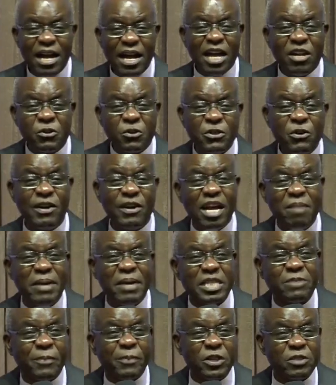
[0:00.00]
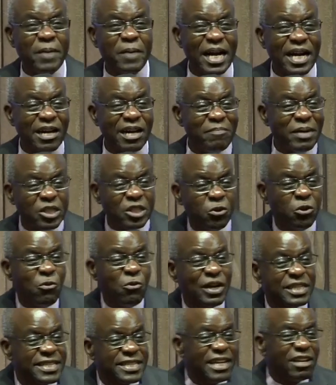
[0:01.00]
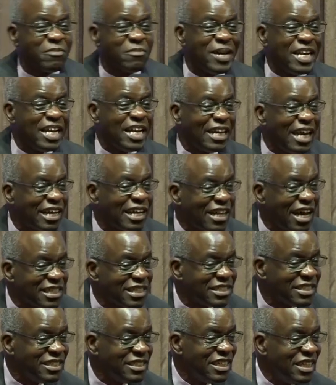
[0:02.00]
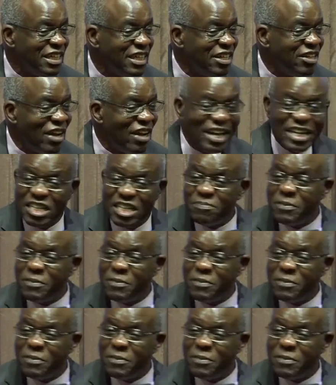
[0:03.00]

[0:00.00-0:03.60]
and you see your neighbor is prospering, but you, you are still remaining like that. It is